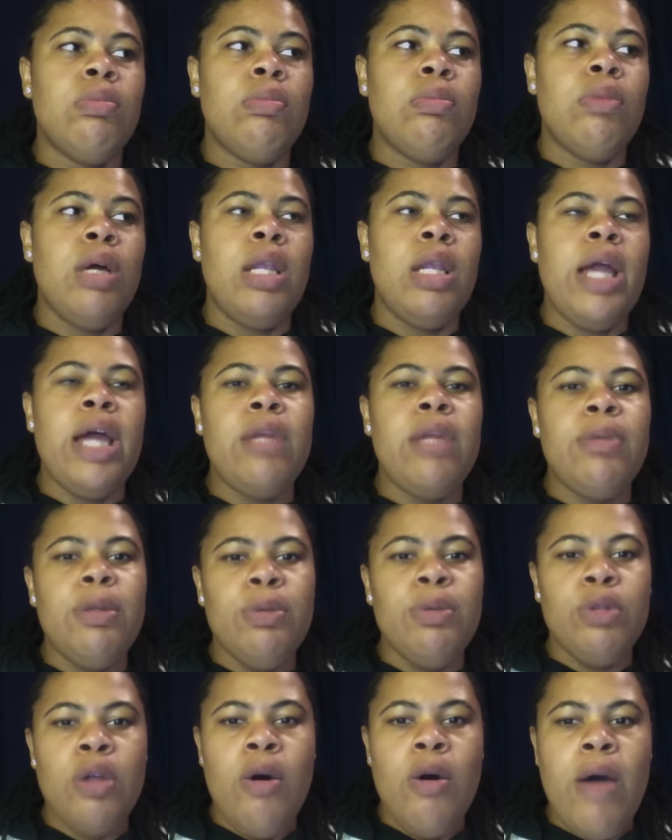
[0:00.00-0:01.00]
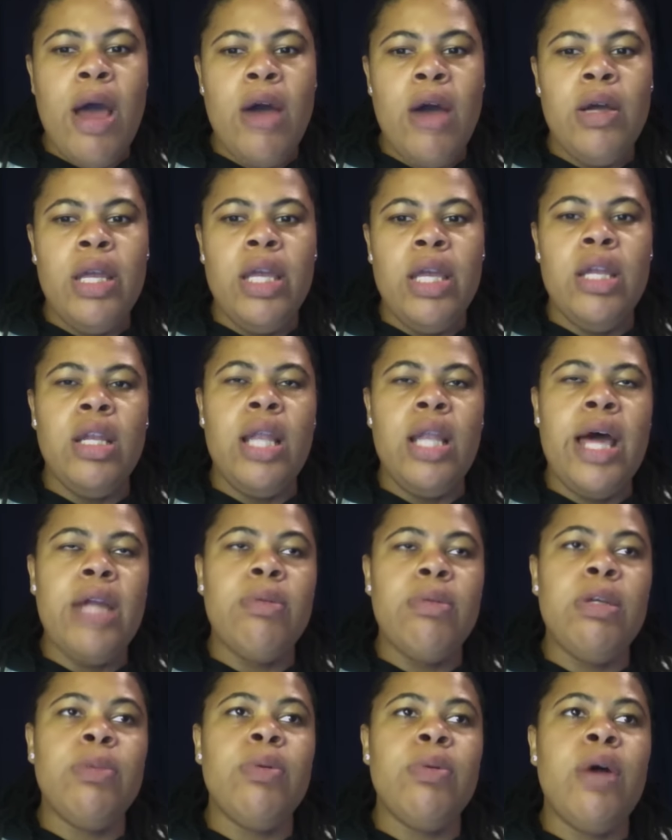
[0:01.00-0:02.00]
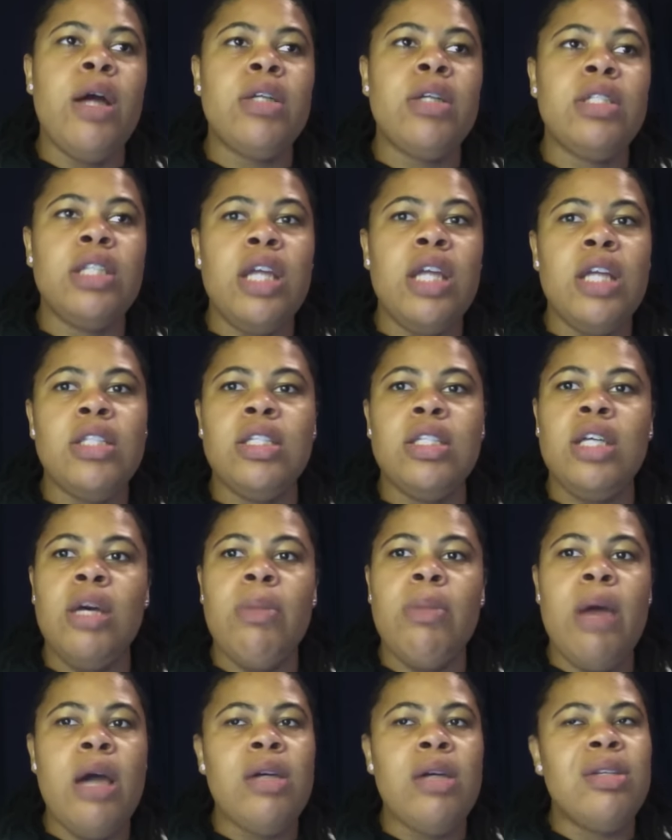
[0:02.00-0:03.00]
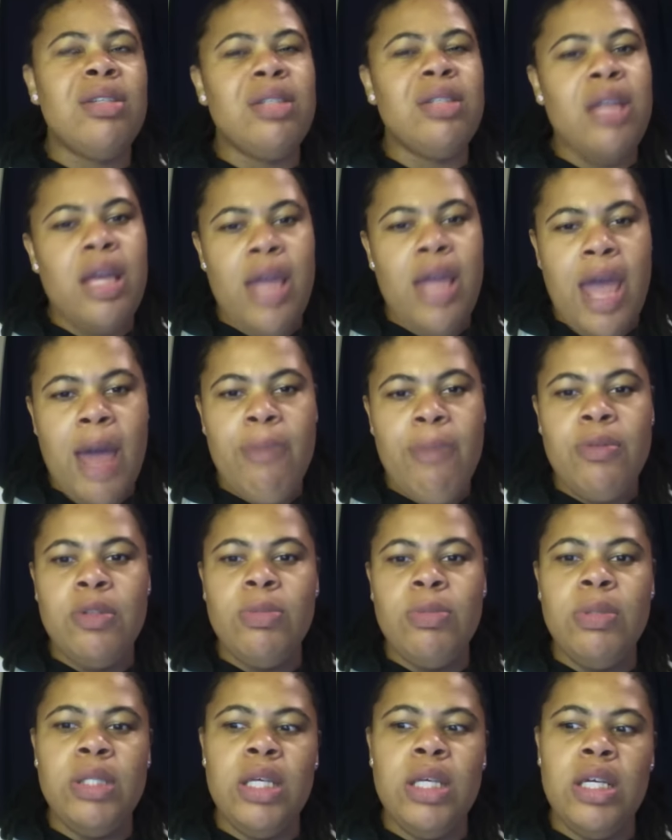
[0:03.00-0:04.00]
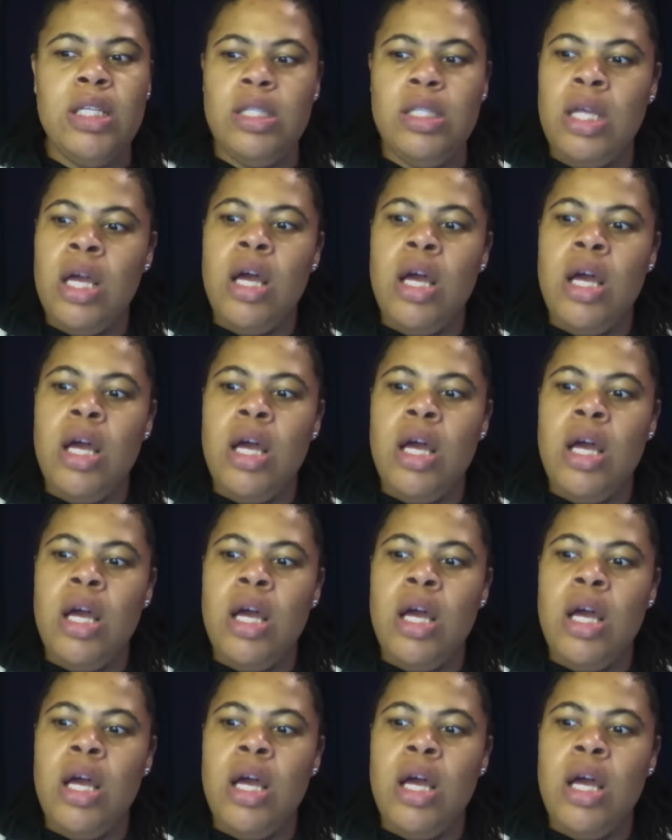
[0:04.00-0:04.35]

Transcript: a lot of people throw out, and a lot of people are scared to come out and say it happens because